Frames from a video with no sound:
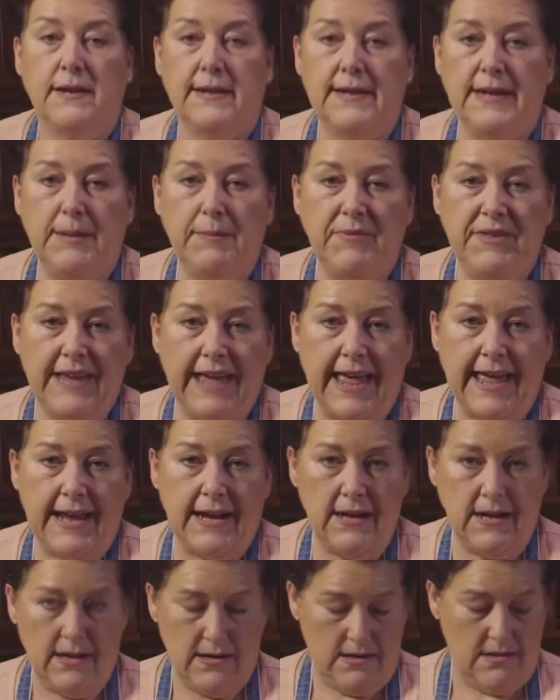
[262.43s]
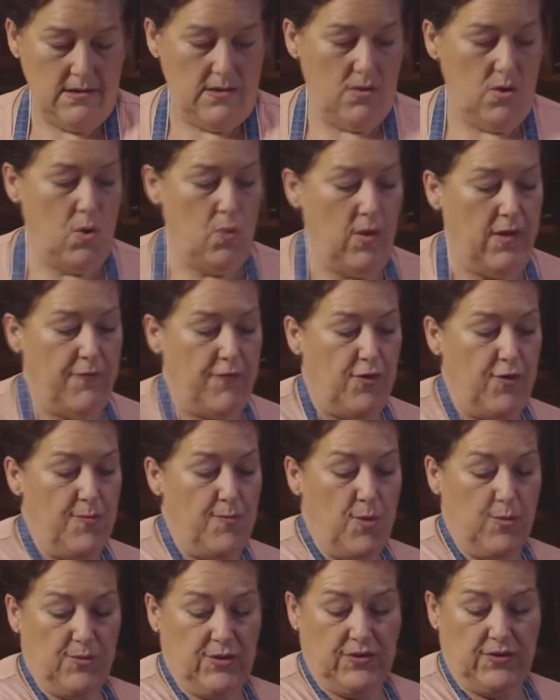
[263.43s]
Keep the egg away for the
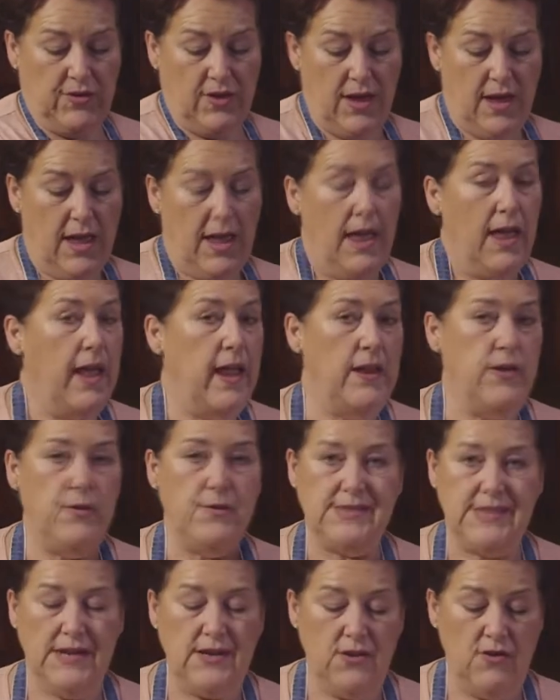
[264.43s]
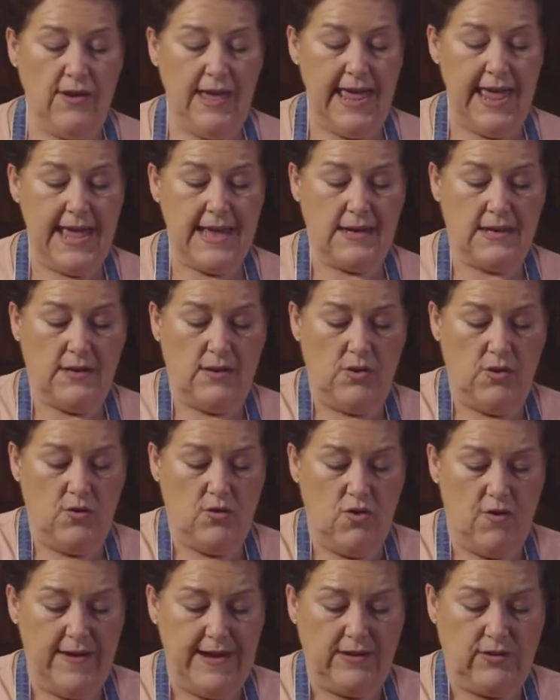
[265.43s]
moment. And using your hand,
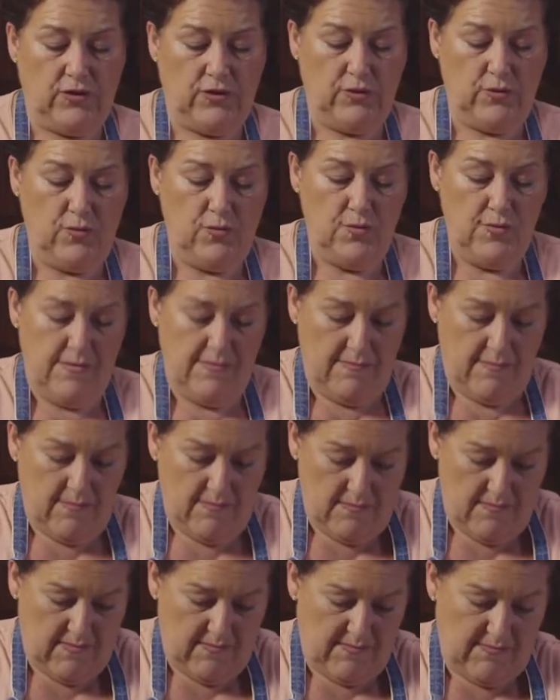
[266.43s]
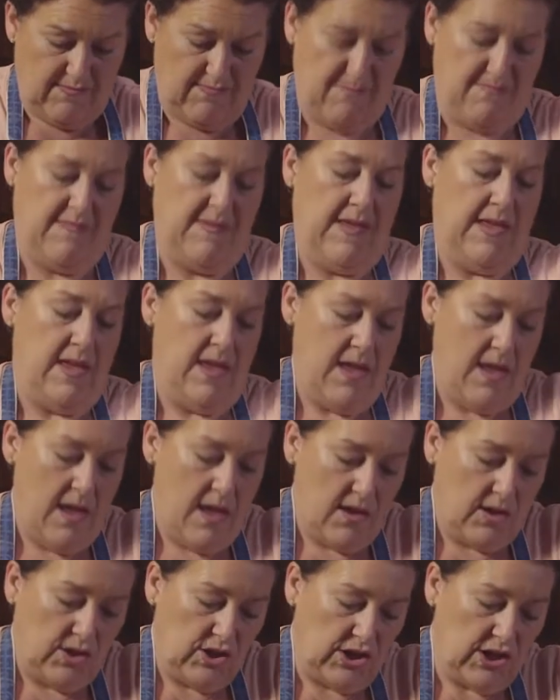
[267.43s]
you're going to
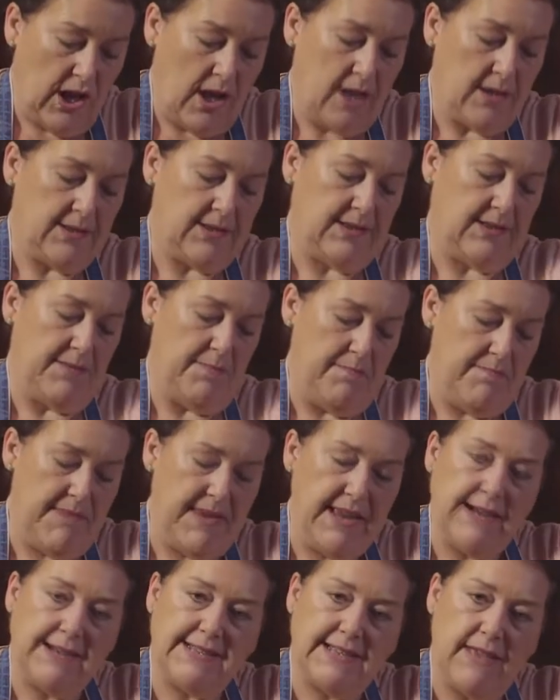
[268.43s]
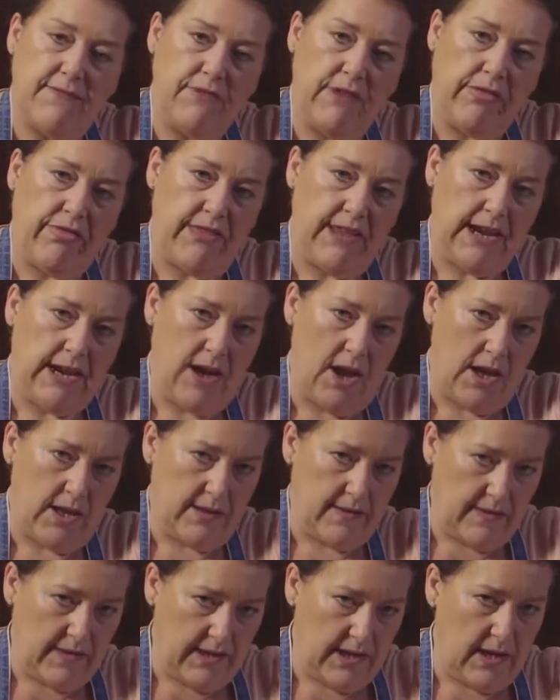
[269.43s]
just mix everything
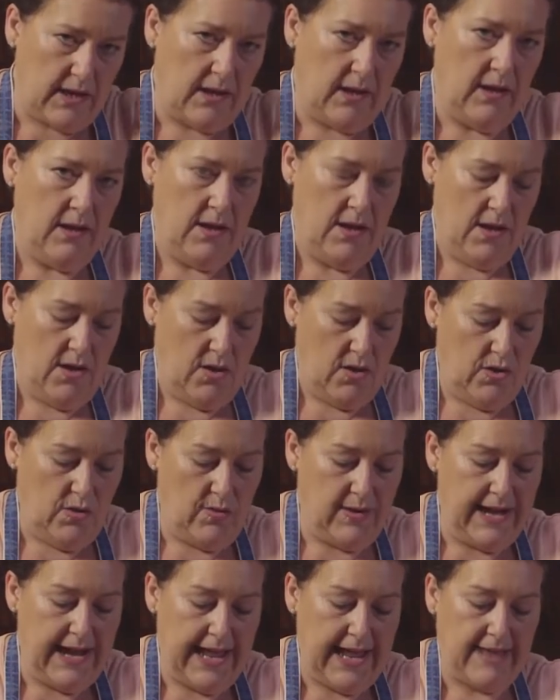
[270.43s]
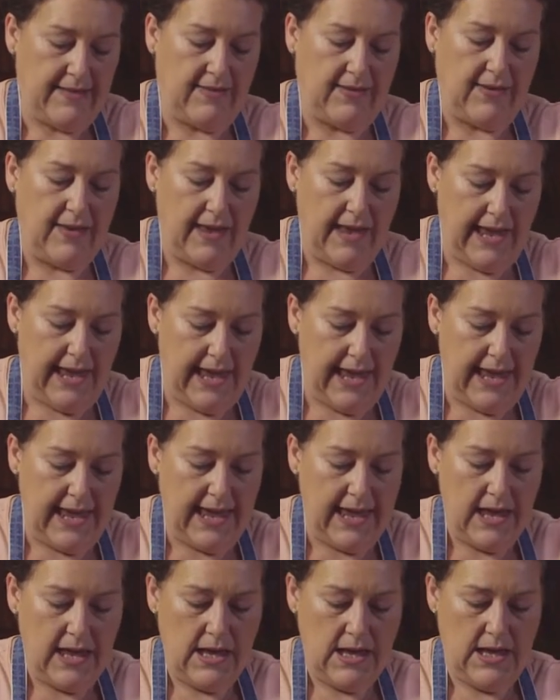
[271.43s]
until you get
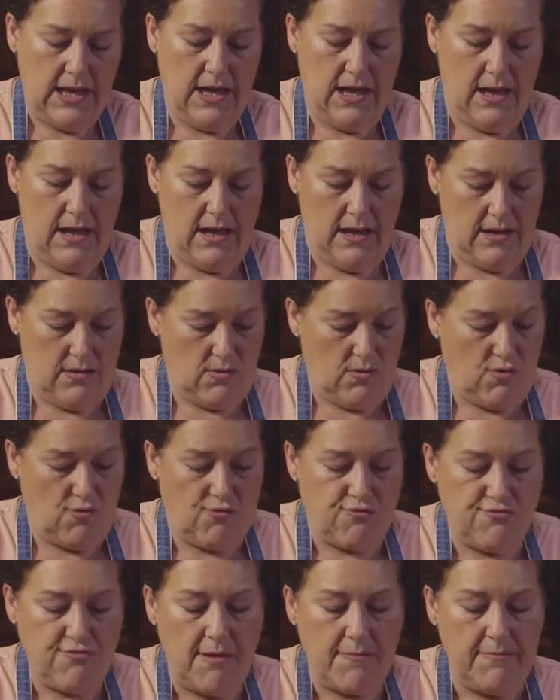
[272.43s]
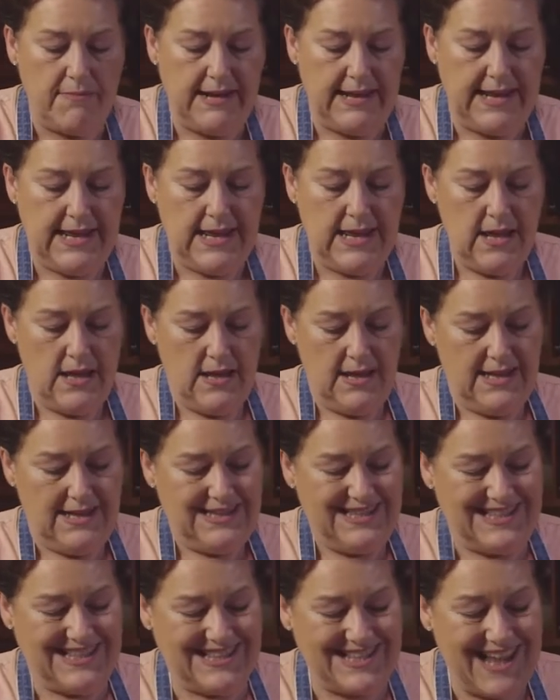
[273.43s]
a crumbly,
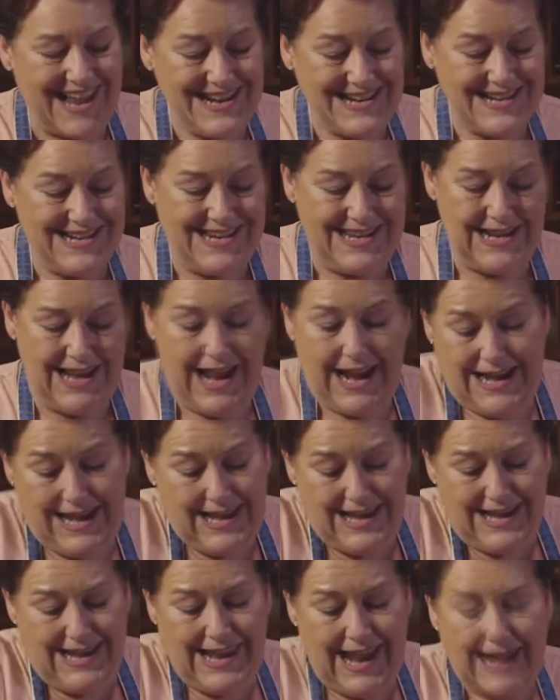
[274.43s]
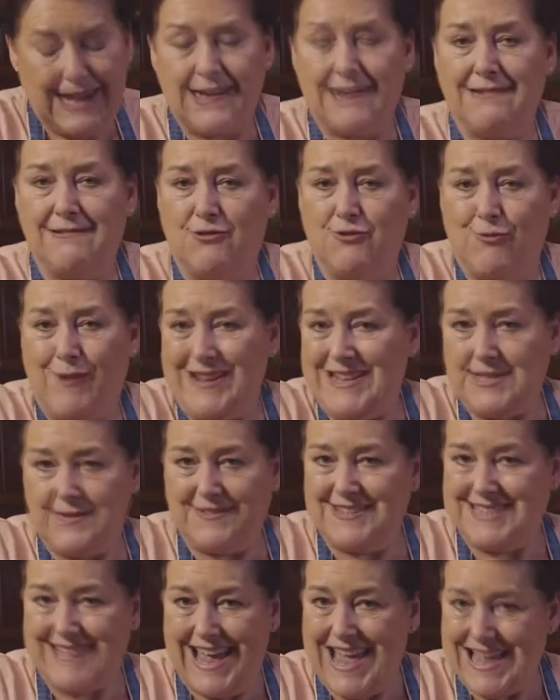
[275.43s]
sandy, like grains
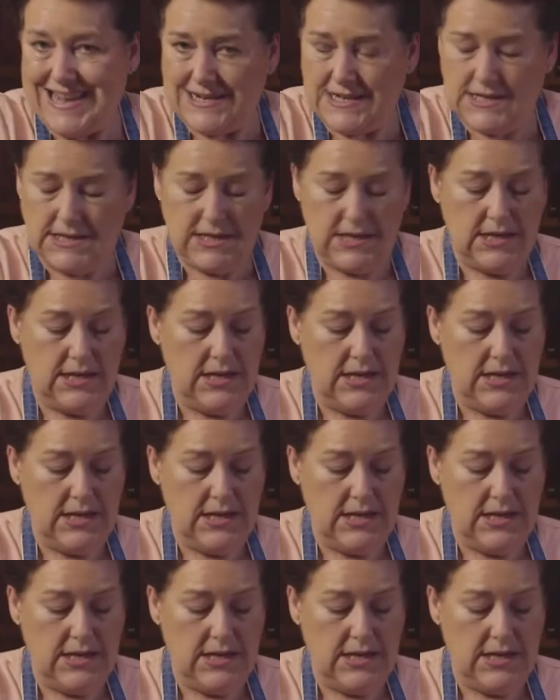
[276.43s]
of sand.